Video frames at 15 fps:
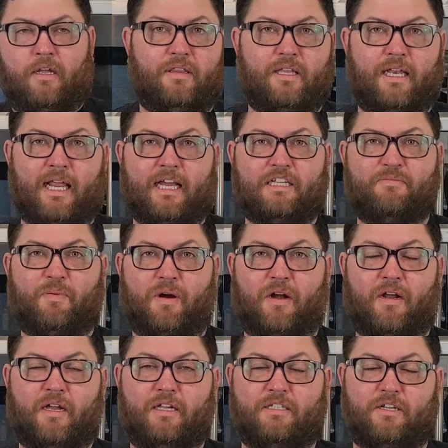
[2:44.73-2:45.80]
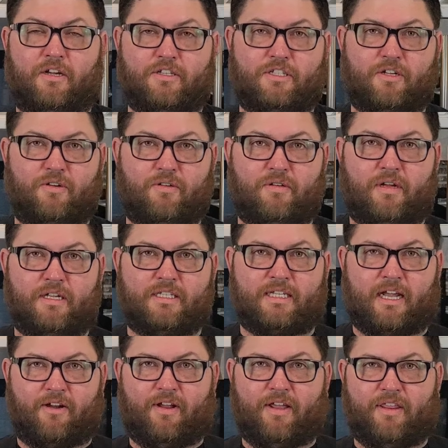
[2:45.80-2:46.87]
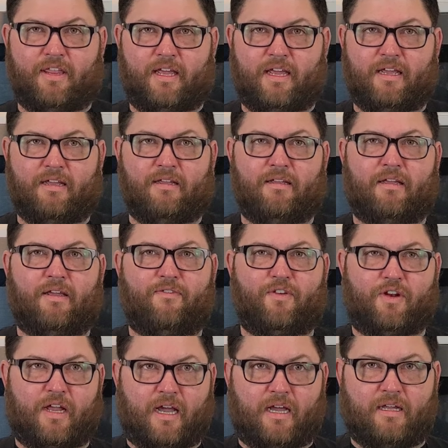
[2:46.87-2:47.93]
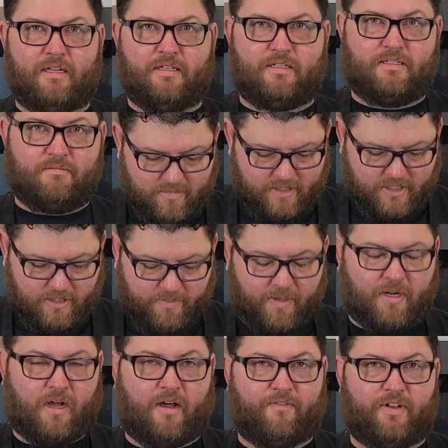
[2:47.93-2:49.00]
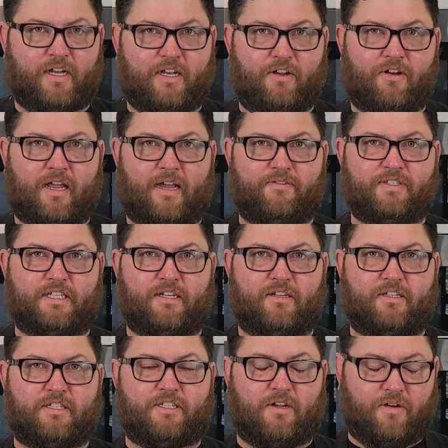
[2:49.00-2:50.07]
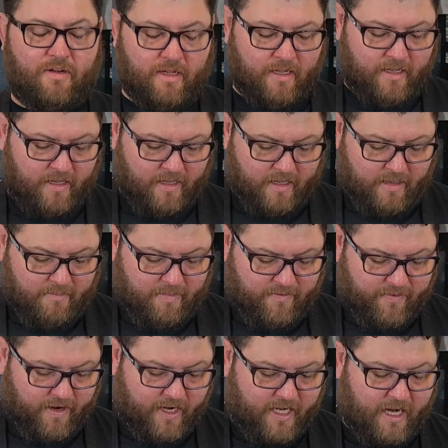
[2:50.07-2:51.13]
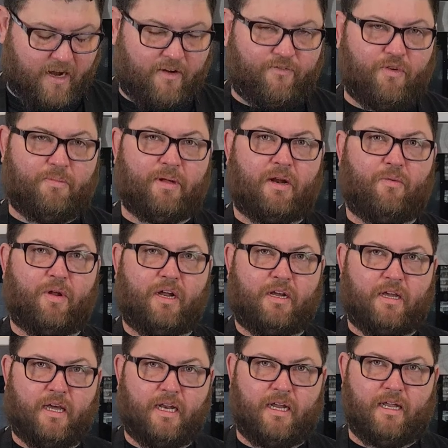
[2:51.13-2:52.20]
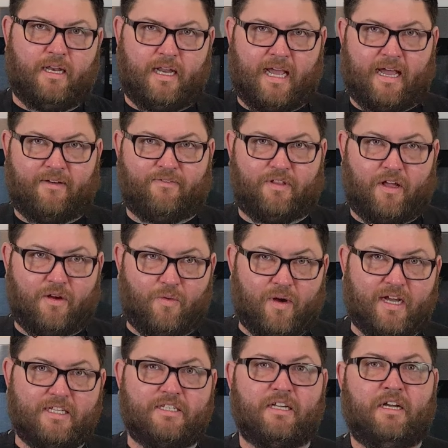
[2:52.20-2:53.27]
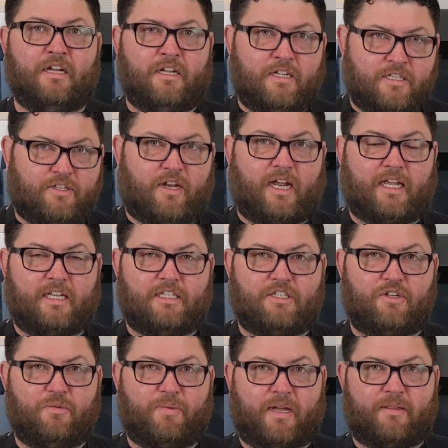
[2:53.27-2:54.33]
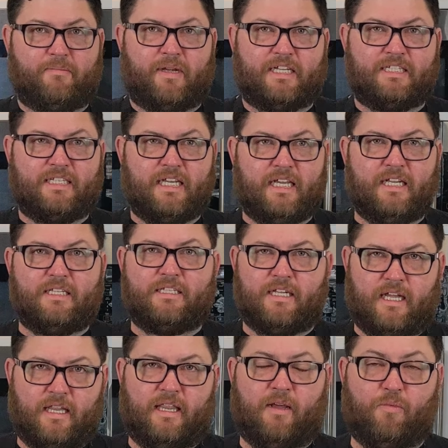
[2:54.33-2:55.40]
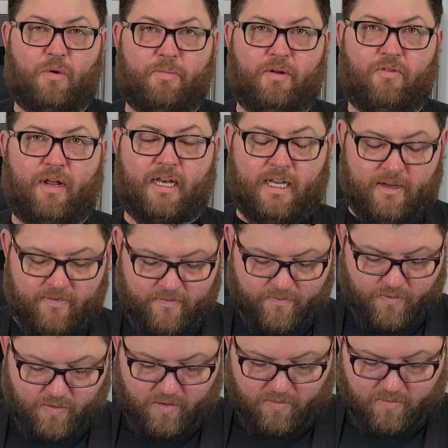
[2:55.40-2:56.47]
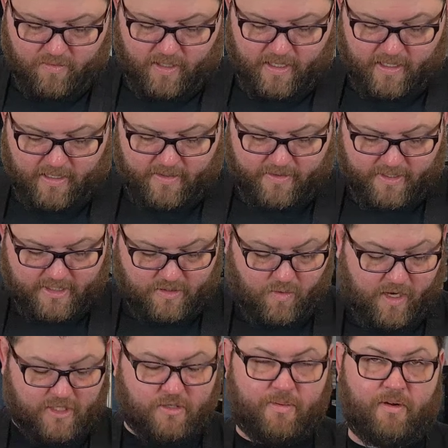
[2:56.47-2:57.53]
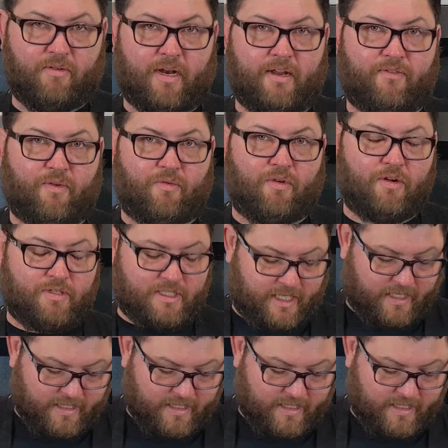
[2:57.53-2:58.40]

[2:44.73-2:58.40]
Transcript: The next part is also a scary thing if you're not super confident in your knife skills. So be very careful, but I want to cut it in half longwise so that I can scoop out my seeds, and then we'll be ready for, the squash will be ready for roasting.